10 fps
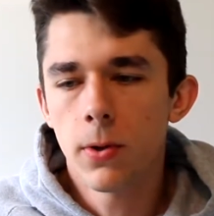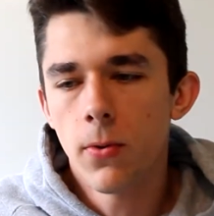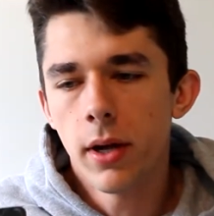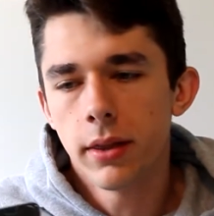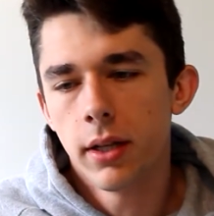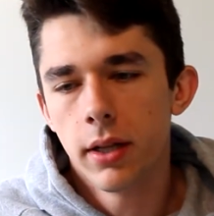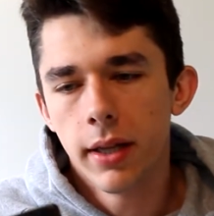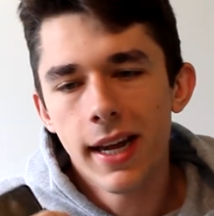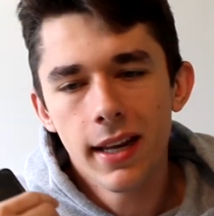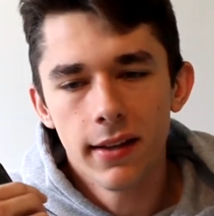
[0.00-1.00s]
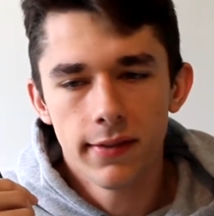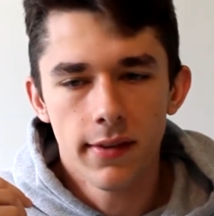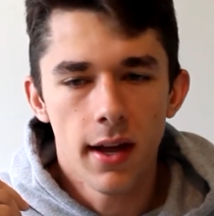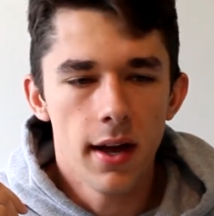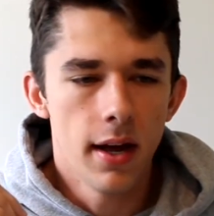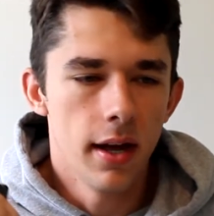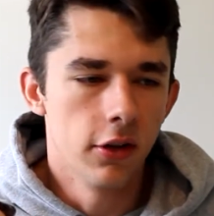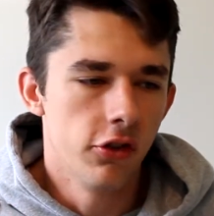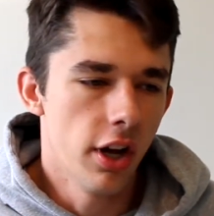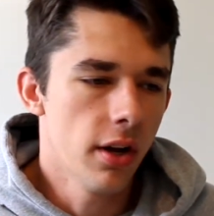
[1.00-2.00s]
We want the latest uh,
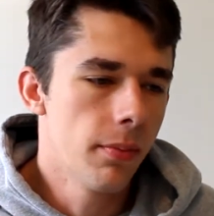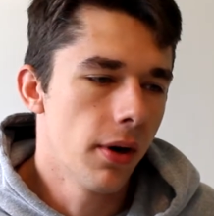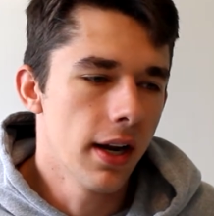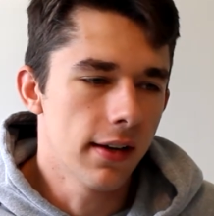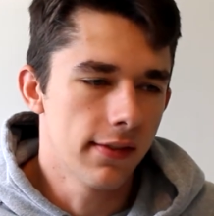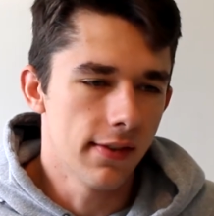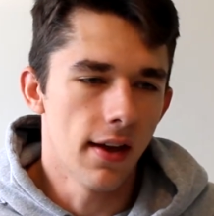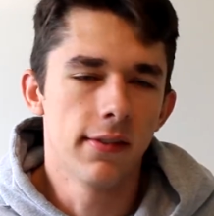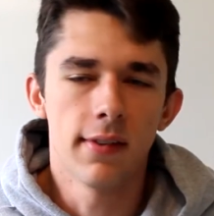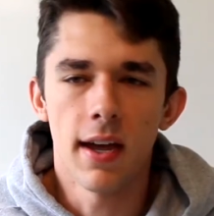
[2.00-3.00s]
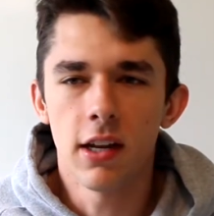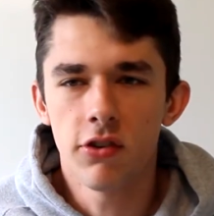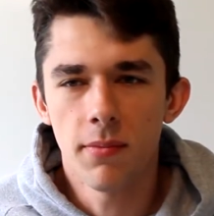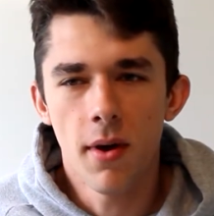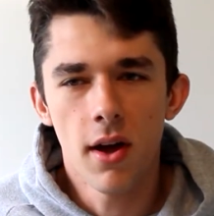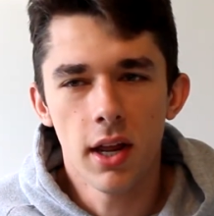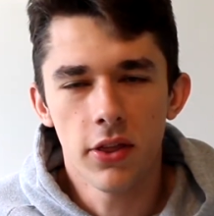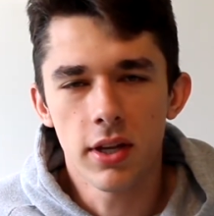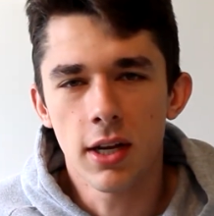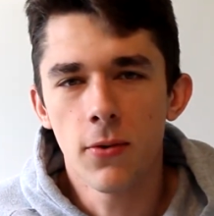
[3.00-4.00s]
jailbreak si signage and mod, I
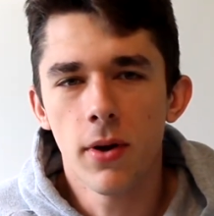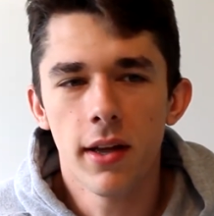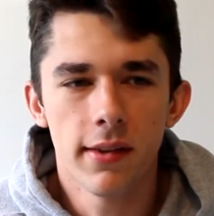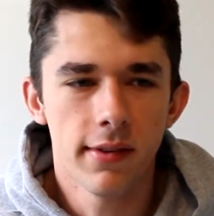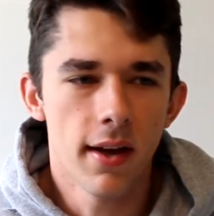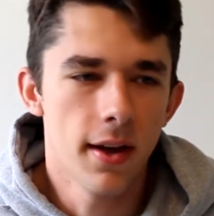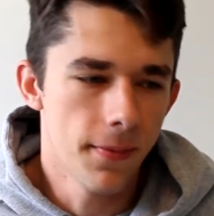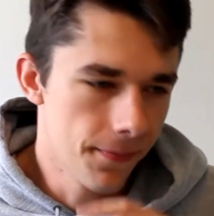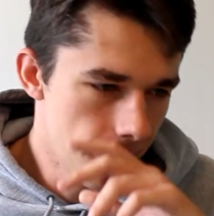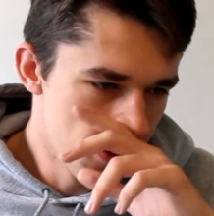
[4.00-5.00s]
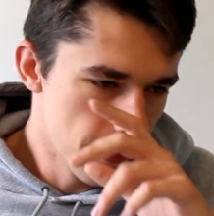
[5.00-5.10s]
think it was. Um,